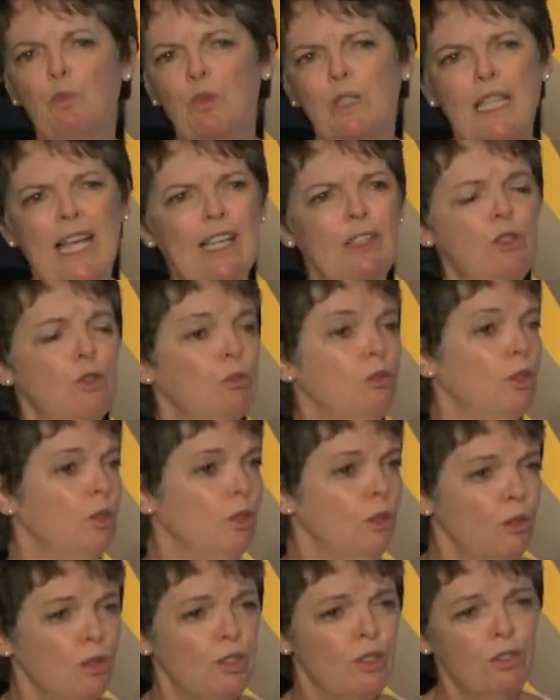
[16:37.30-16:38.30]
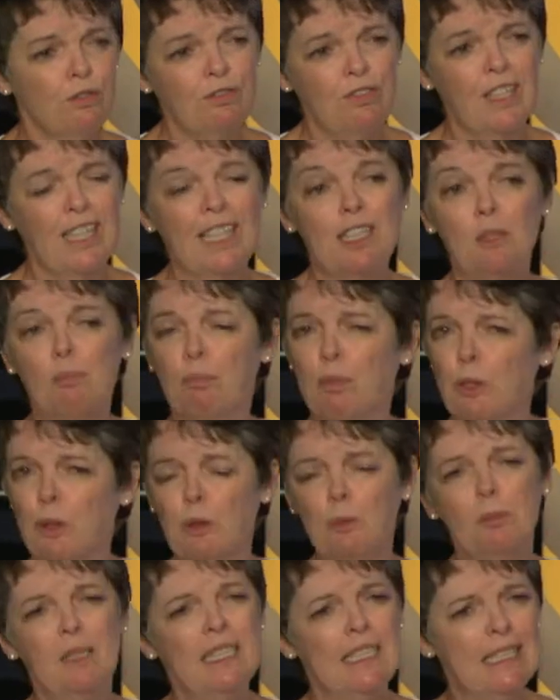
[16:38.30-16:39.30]
can you lose your faith
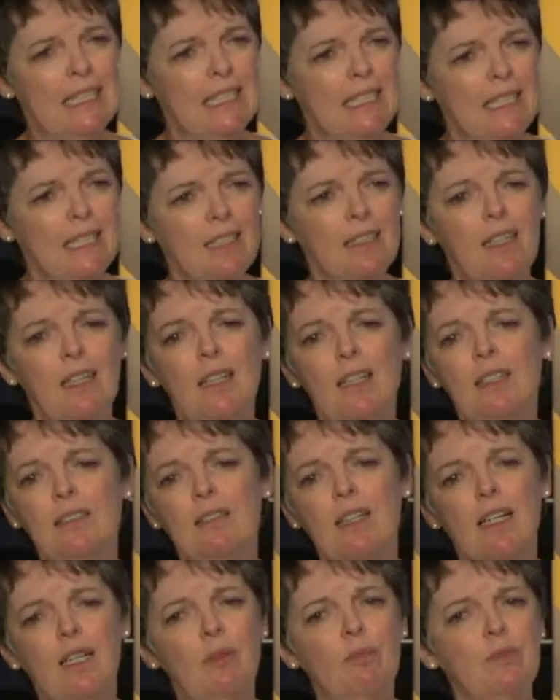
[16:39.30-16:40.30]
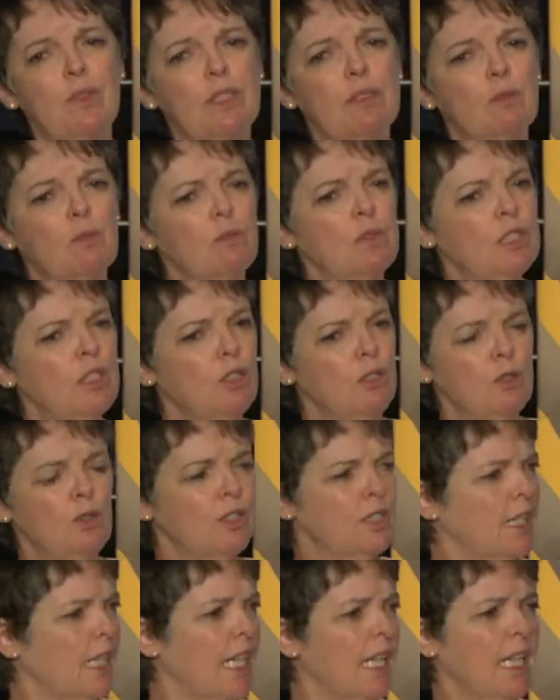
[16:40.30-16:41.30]
permanently? Um, do you
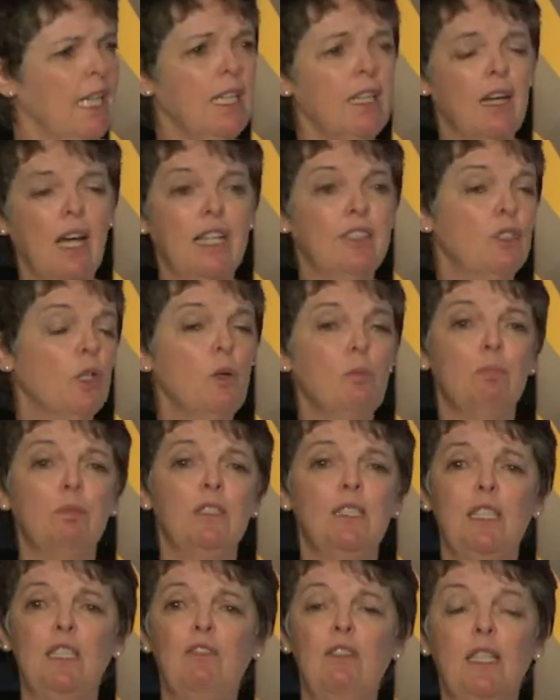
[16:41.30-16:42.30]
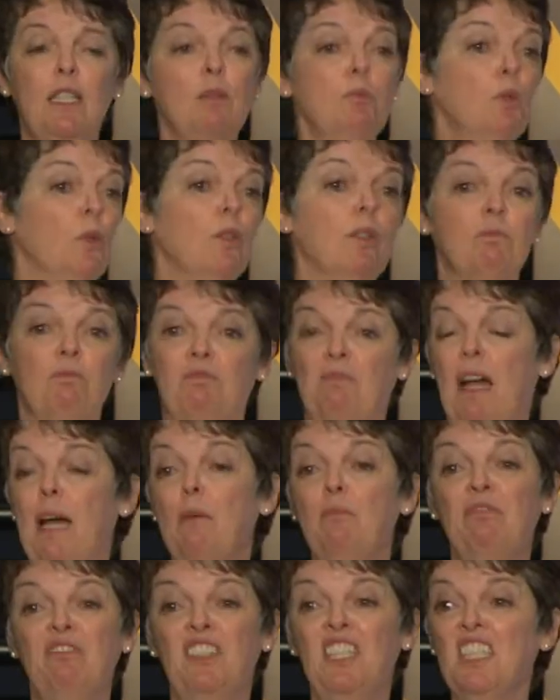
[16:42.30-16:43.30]
say, I don't believe anymore?
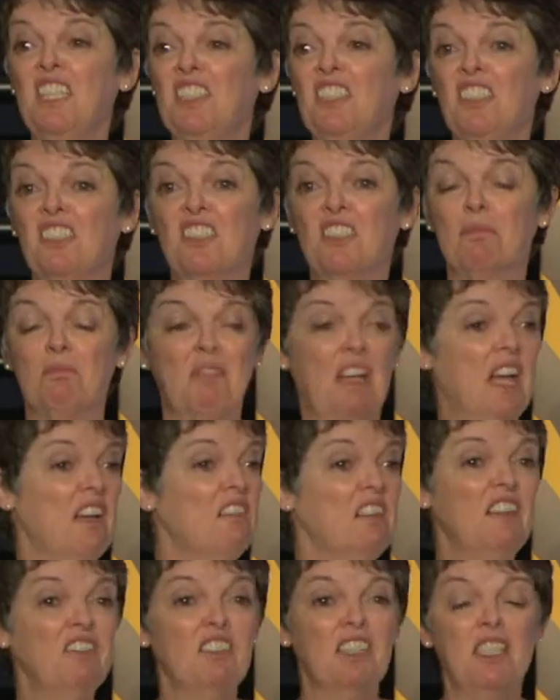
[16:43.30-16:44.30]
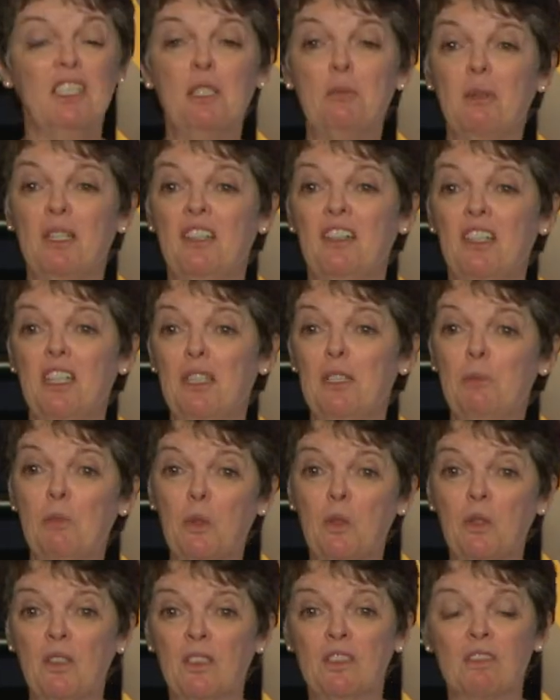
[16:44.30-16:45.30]
I'm finished. I don't have to think about it
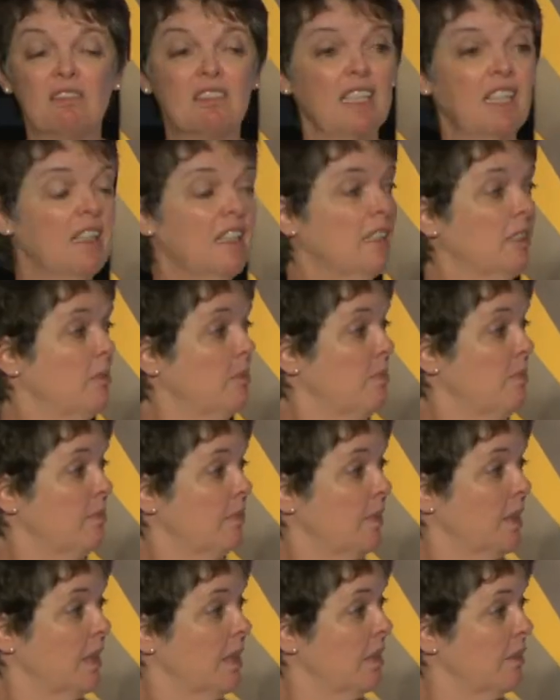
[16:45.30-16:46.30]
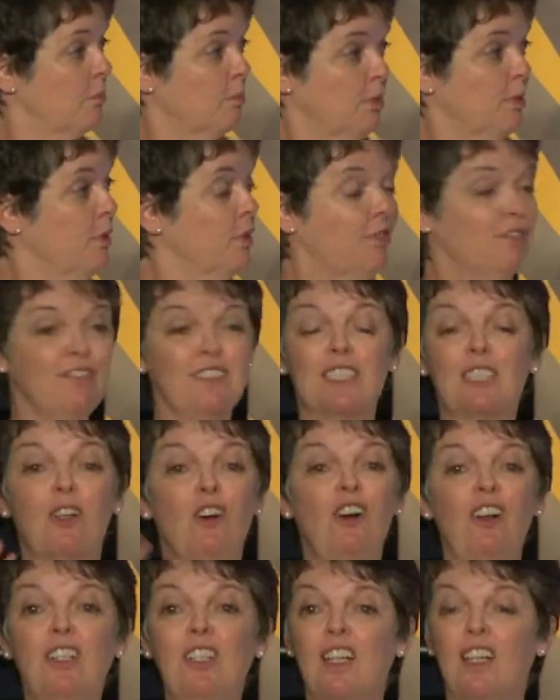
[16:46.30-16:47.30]
anymore. Um, Proof poof, it's
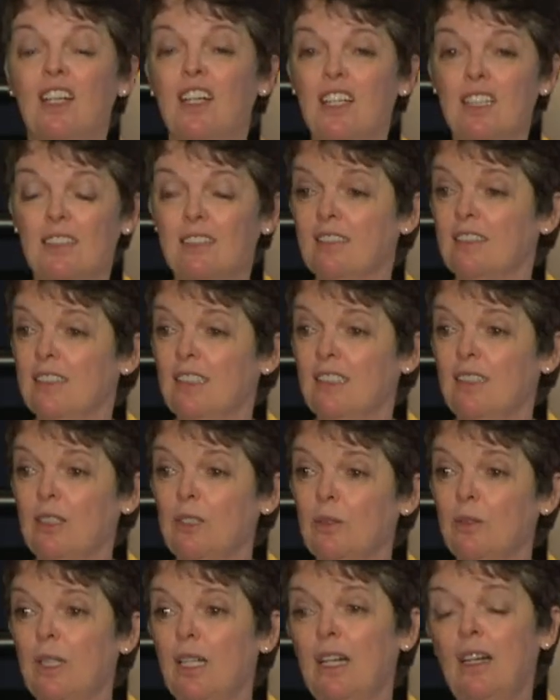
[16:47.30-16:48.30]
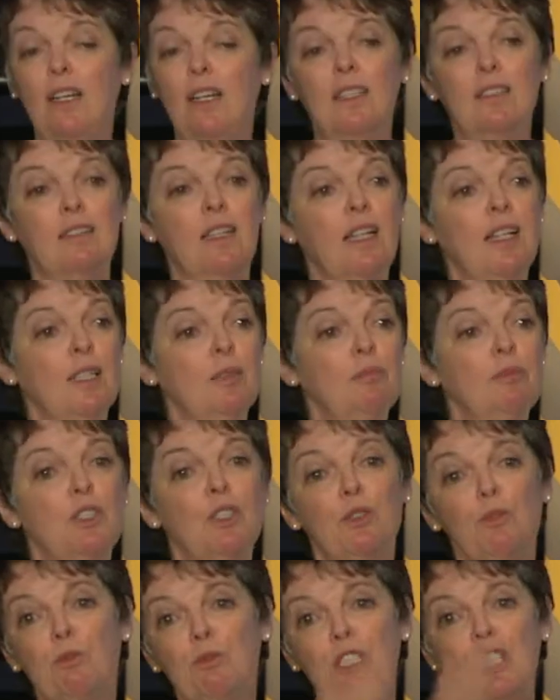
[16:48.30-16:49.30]
all gone, you know, um,
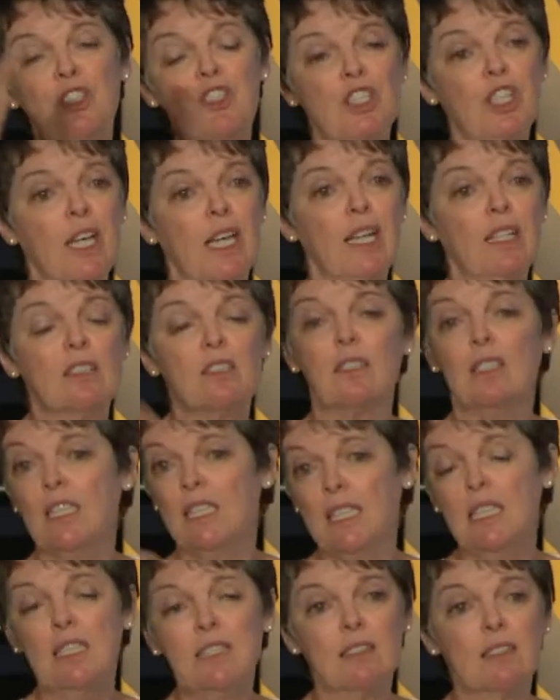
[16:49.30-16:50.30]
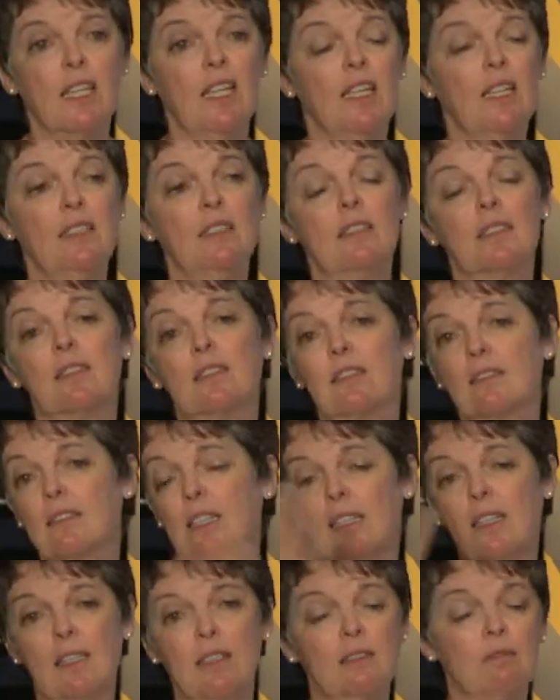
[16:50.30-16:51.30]
to reject, in his case,
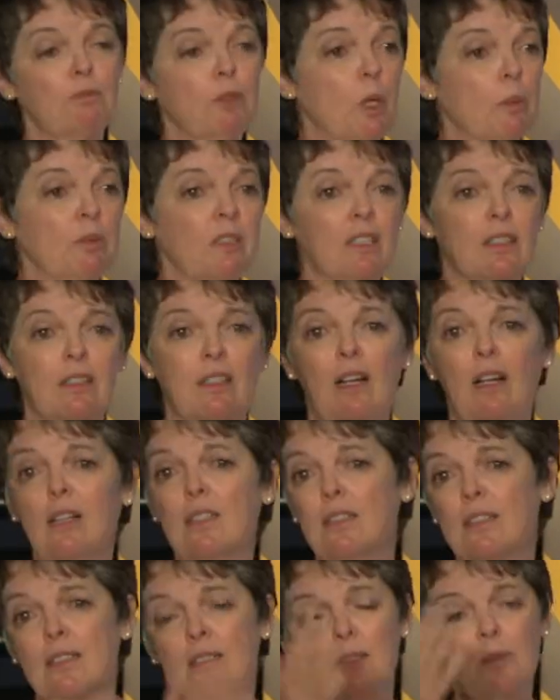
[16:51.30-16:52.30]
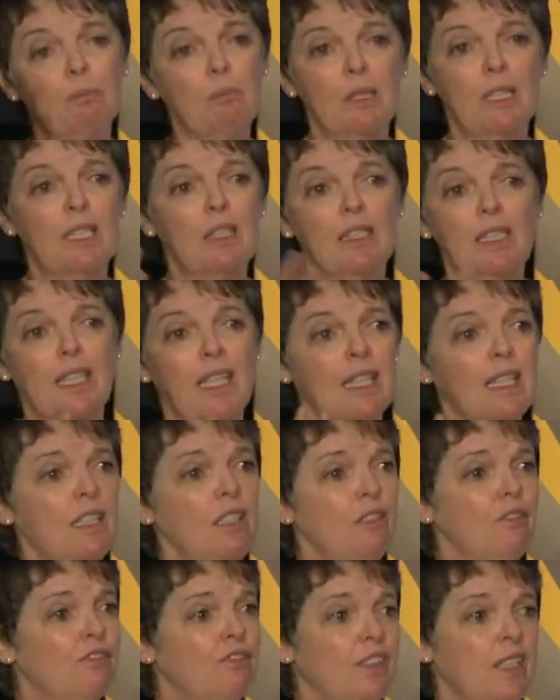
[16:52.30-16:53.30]
uh, Roman Catholicism, but I think
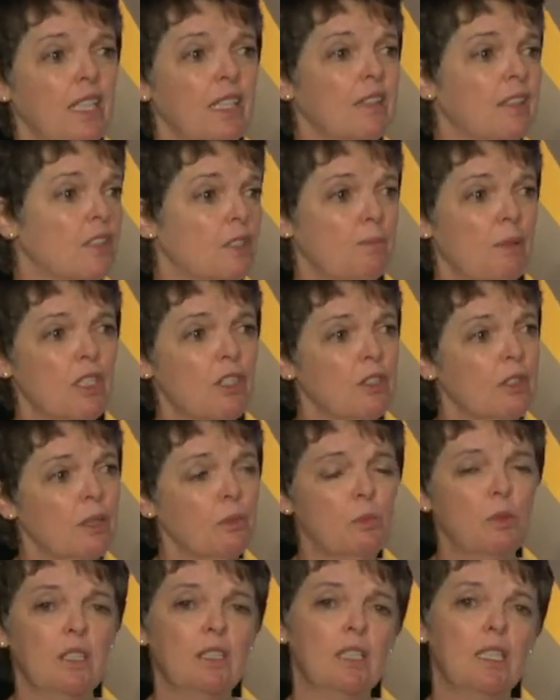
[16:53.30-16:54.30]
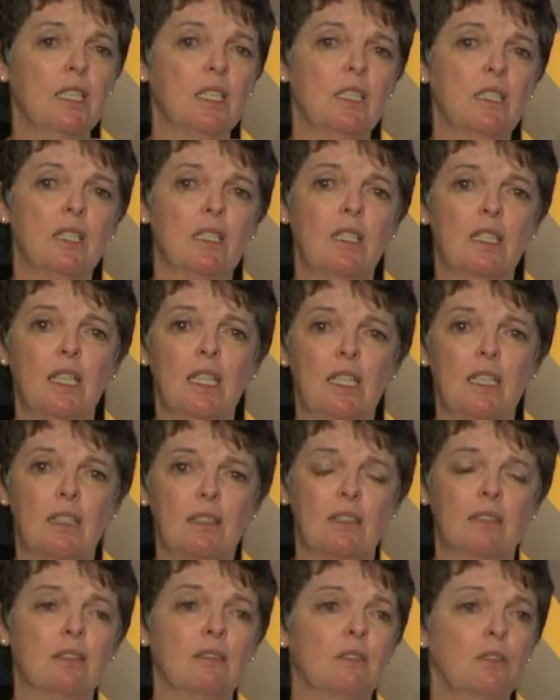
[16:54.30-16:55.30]
any faith, especially one that, that
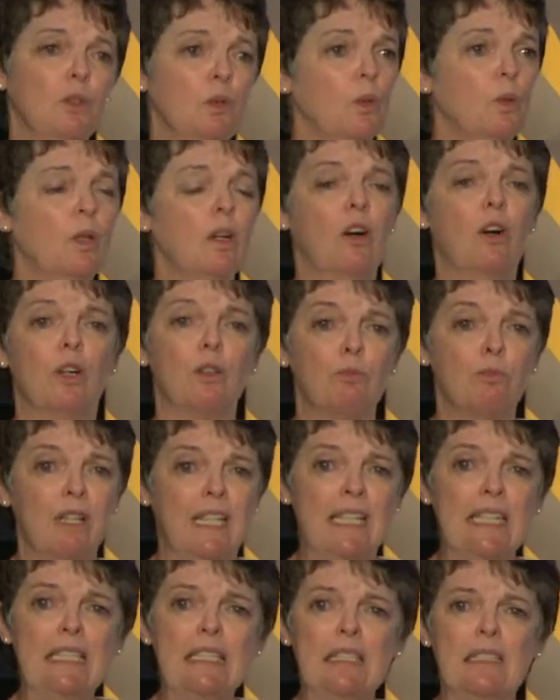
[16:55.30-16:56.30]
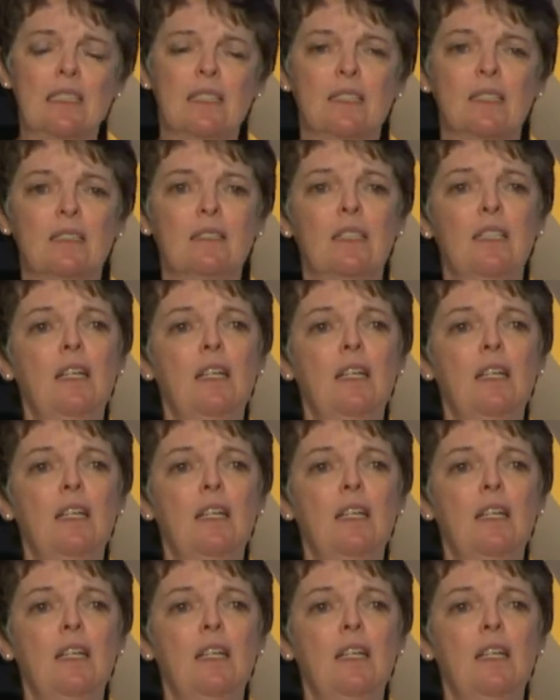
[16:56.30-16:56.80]
you are raised in,